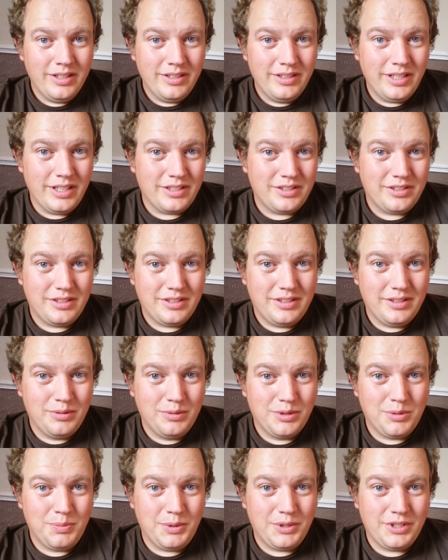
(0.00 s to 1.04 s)
Yes, there
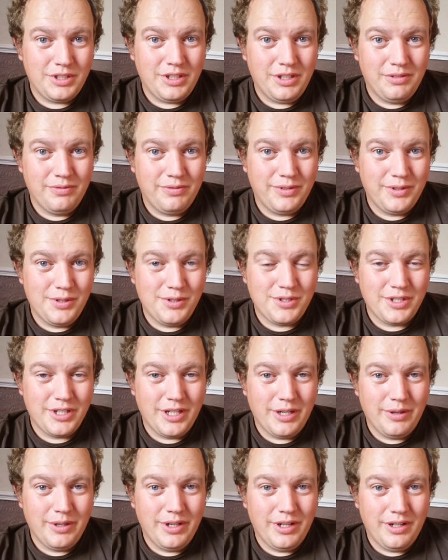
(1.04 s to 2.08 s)
was a bit of confusion
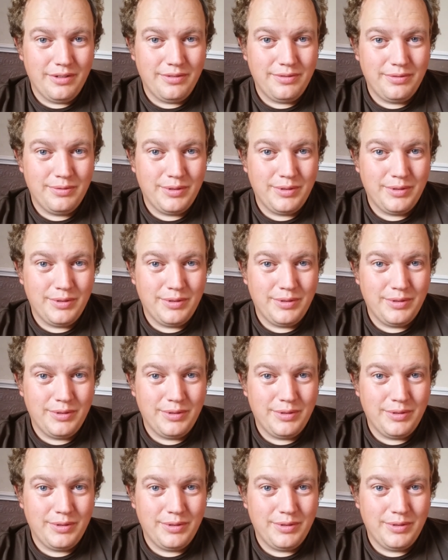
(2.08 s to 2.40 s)
going off.